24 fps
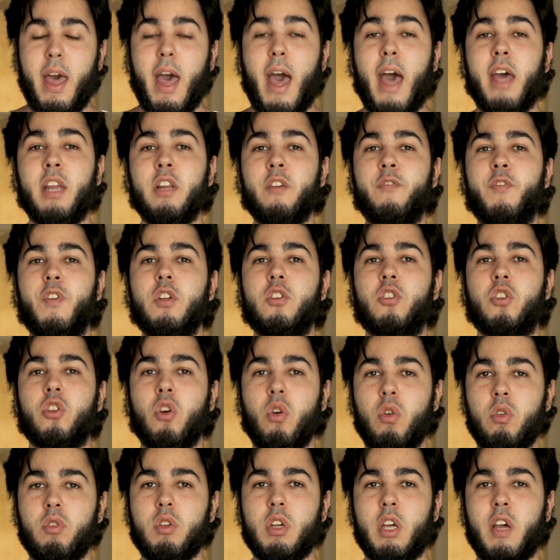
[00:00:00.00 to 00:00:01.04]
And if you
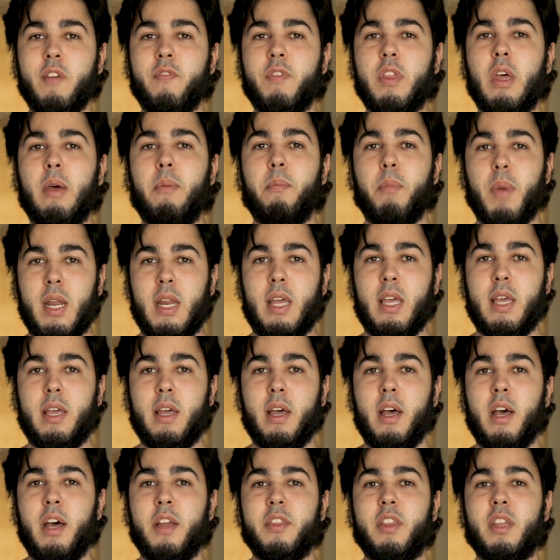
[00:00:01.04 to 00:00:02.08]
don't give them
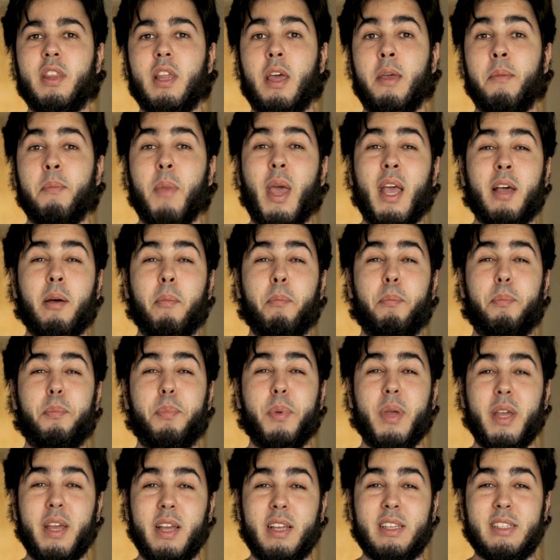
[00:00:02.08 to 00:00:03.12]
money, then they make a
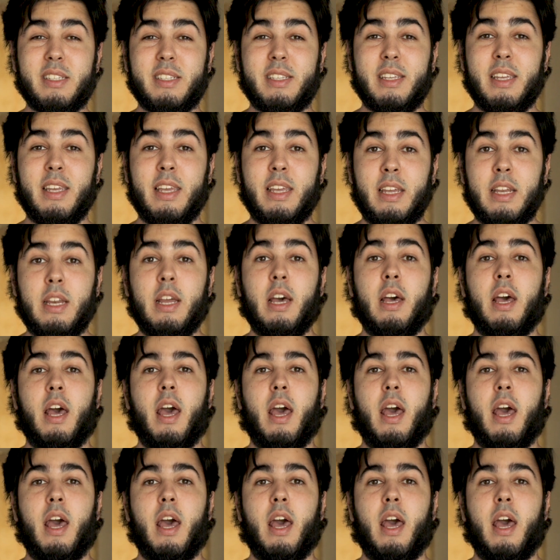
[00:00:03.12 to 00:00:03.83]
big scene